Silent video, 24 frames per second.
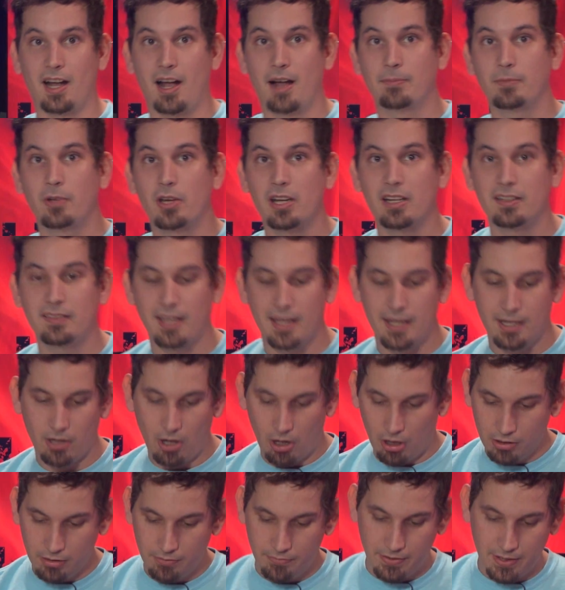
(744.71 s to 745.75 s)
I'm going to take
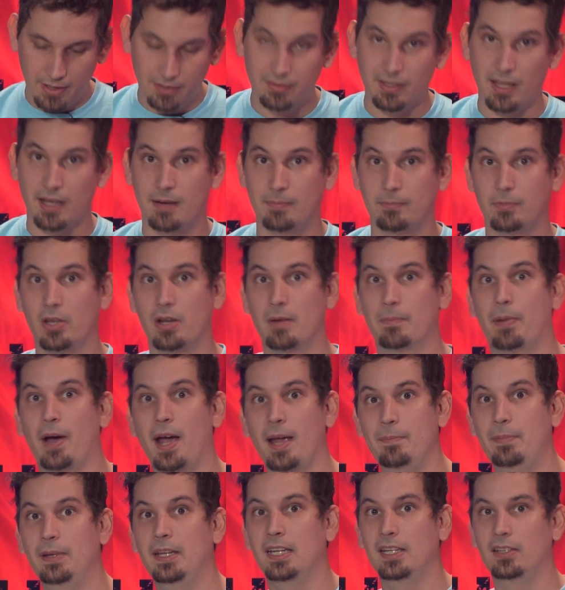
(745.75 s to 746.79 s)
all of this and I'm going to
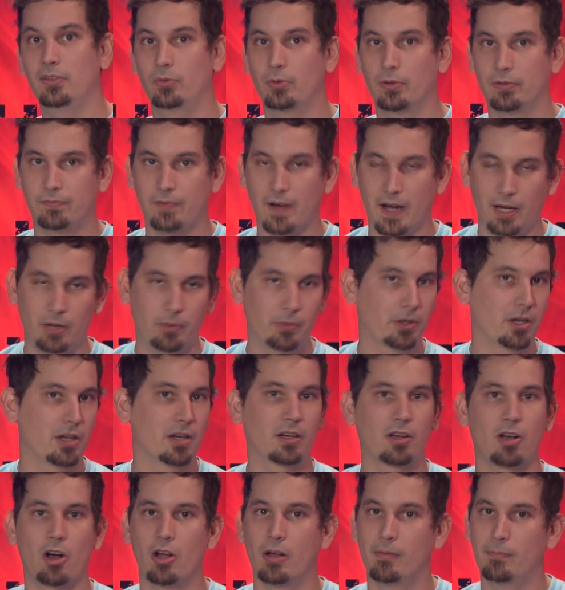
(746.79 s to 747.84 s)
pipe it into a file. We're going to
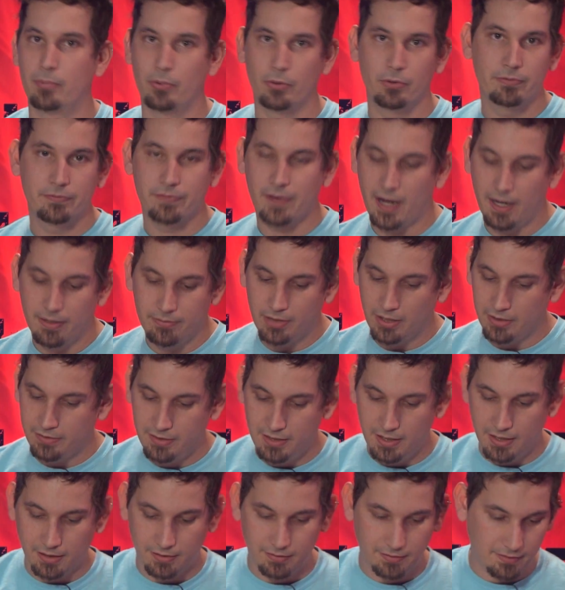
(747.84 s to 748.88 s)
call it
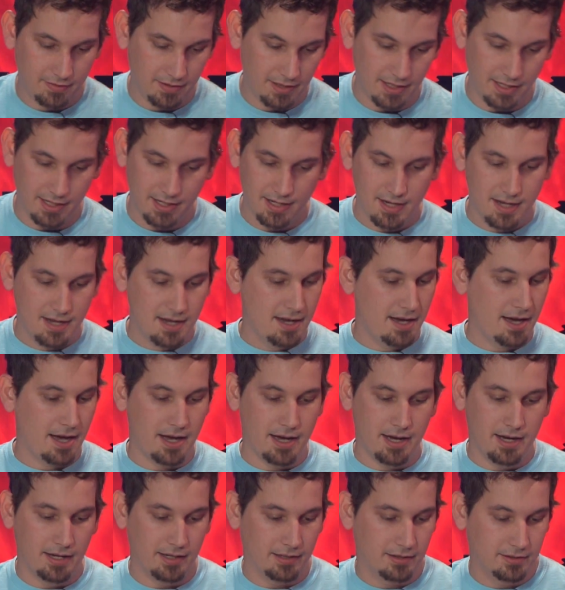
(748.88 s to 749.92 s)
brute5.txt
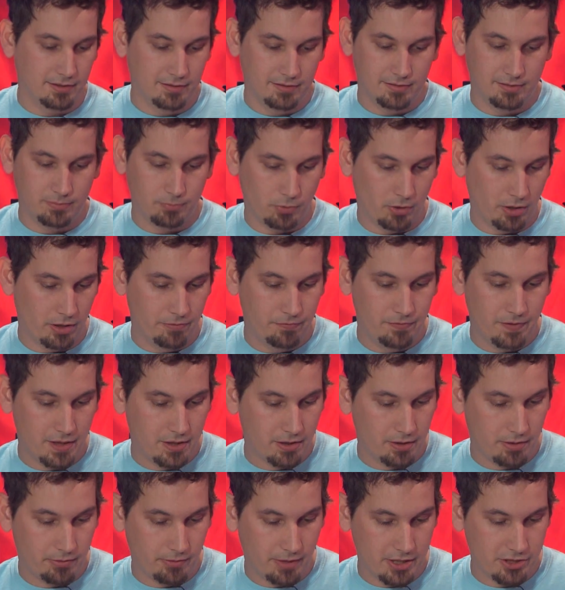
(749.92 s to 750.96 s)
because uh, we're on the fifth
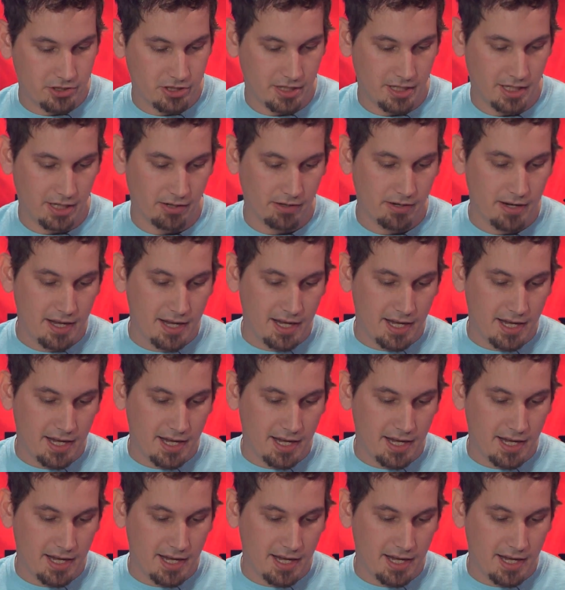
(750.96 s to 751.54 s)
iteration here.